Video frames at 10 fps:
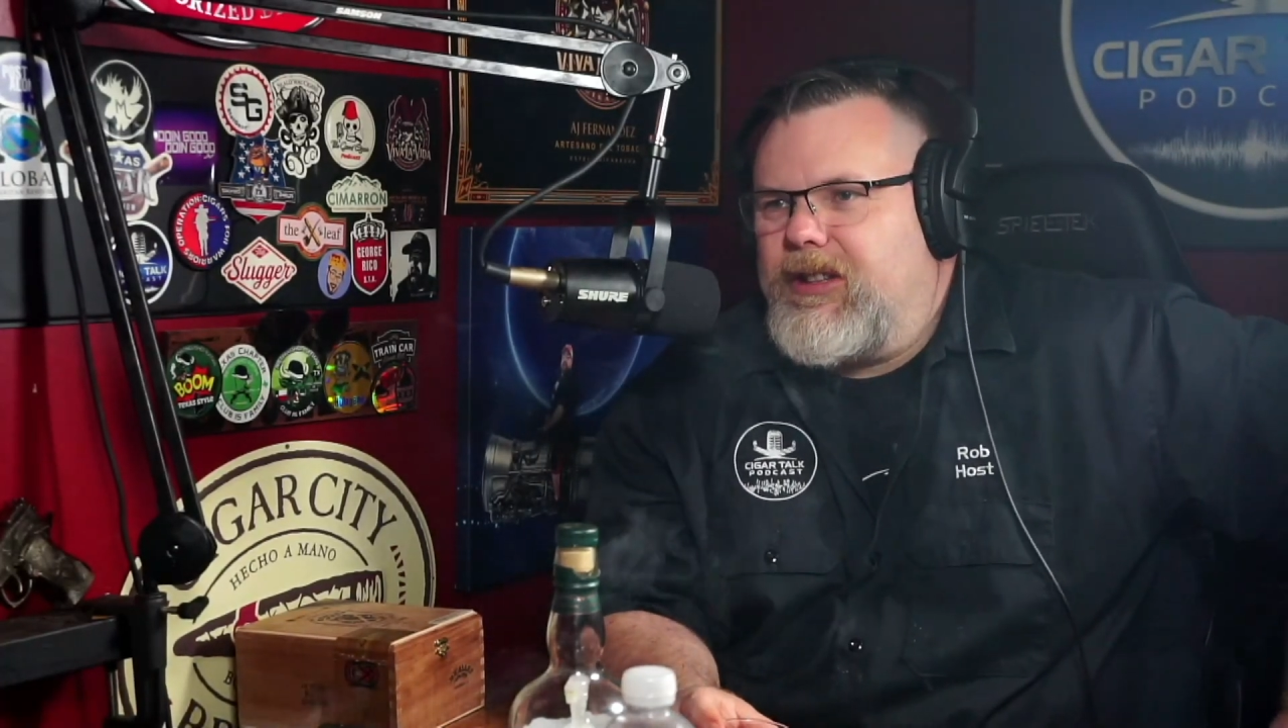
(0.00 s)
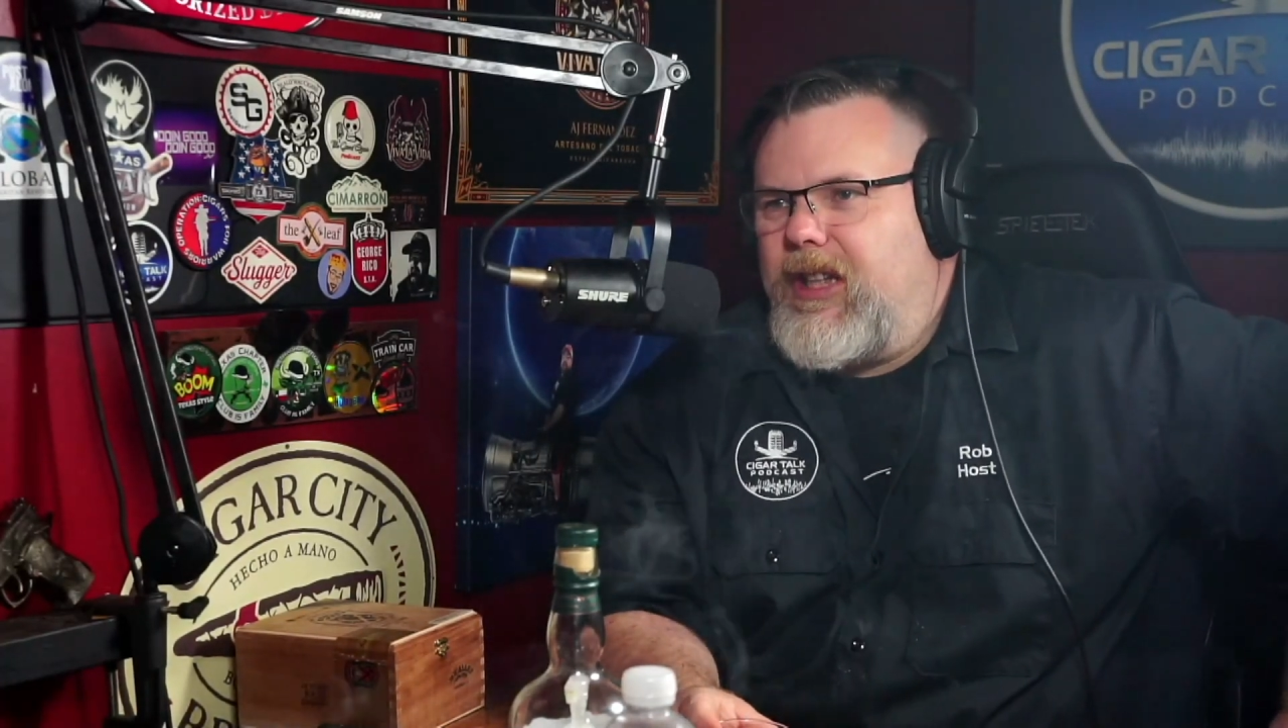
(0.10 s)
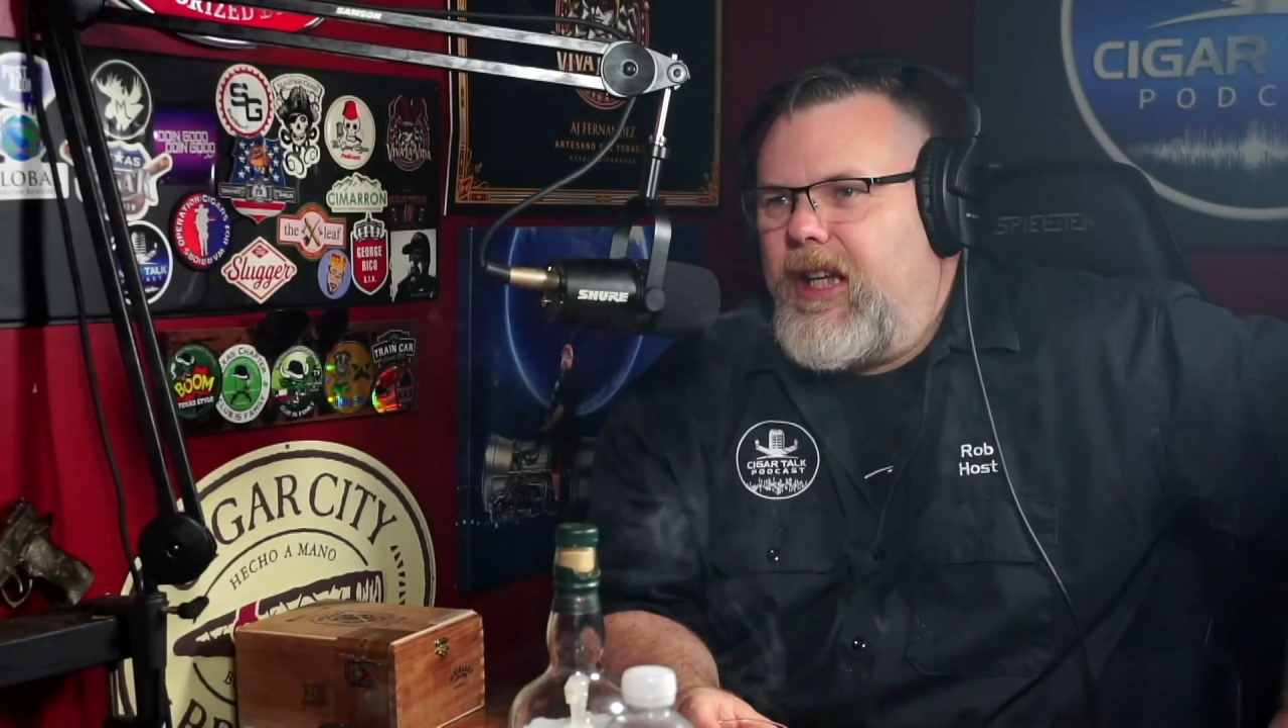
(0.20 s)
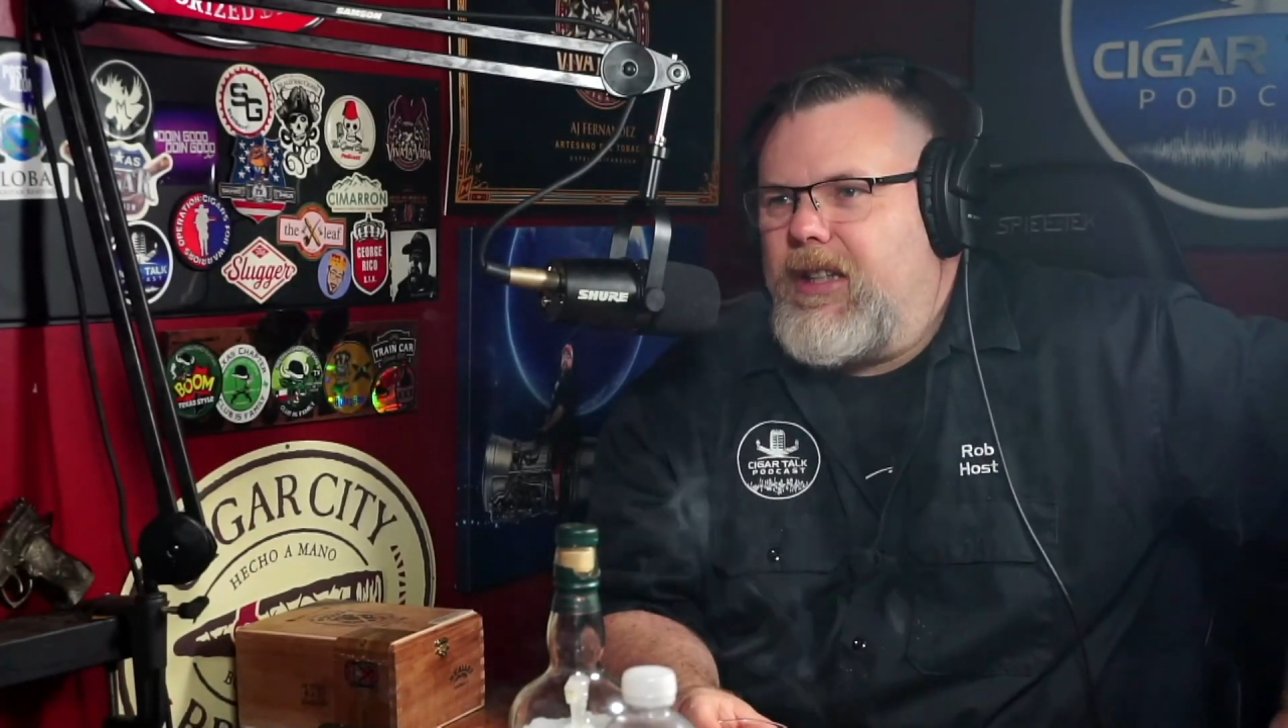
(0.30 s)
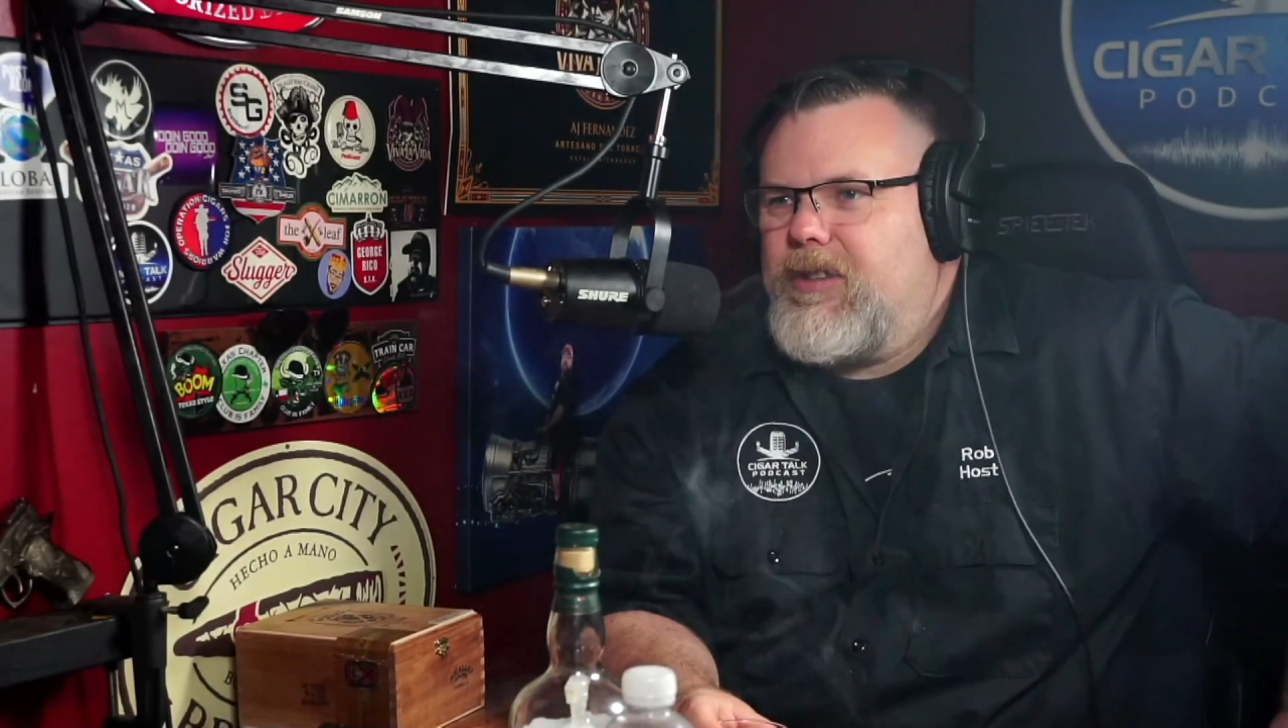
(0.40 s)

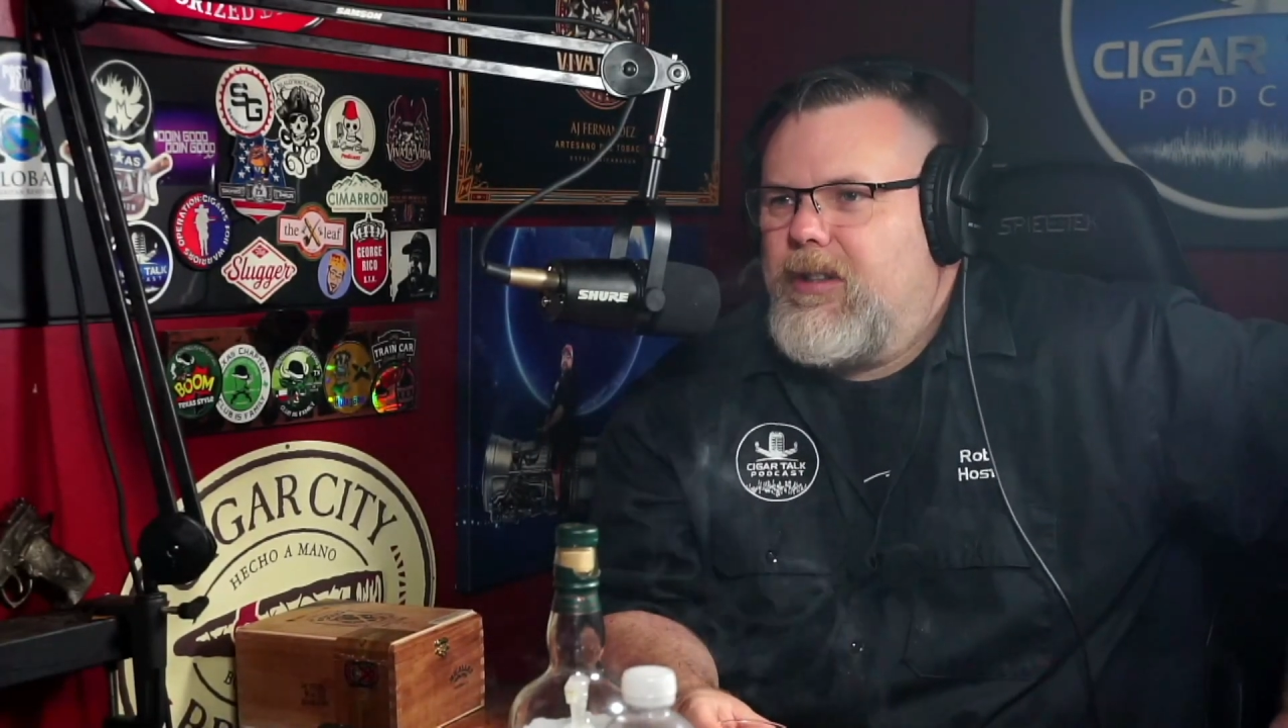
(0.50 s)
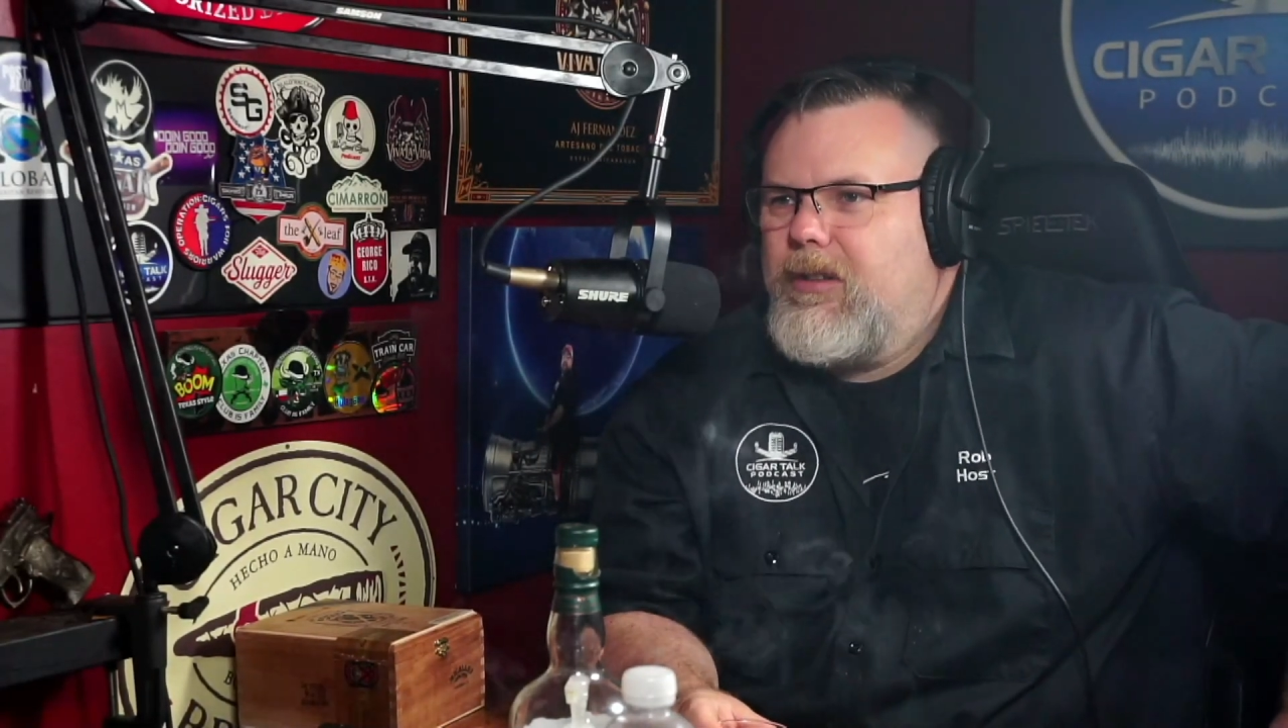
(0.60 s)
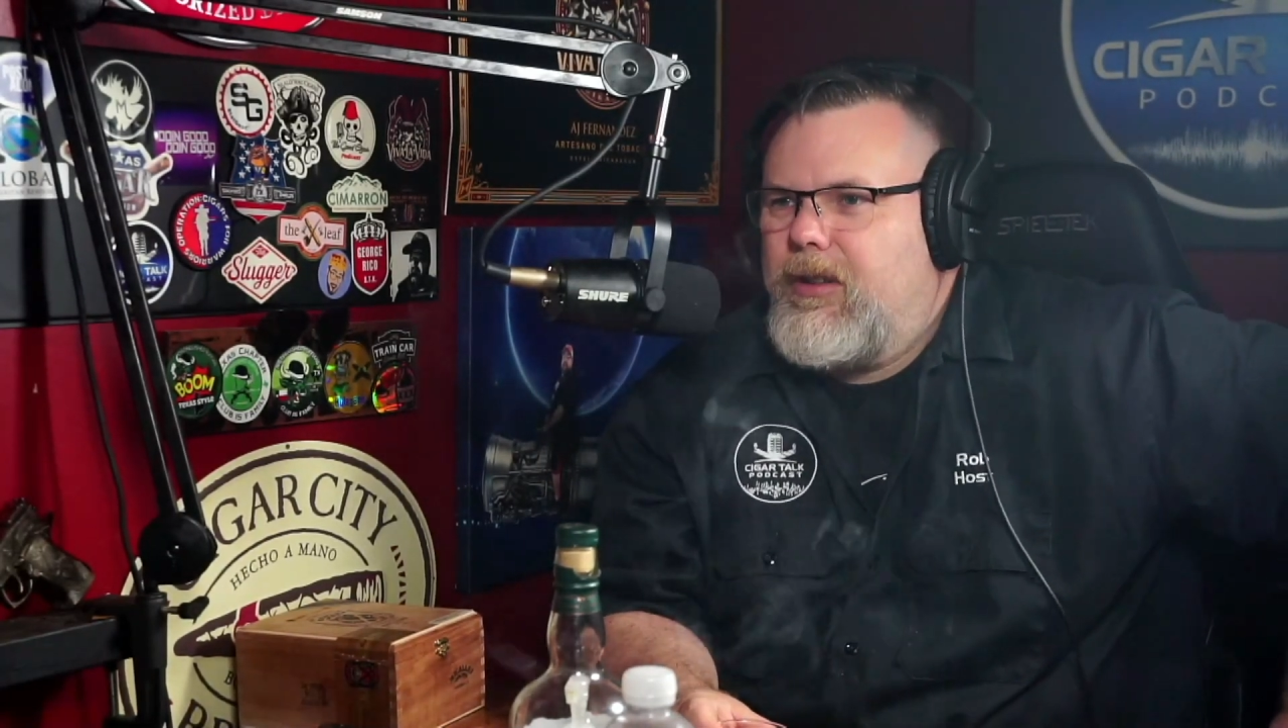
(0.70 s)
sticks.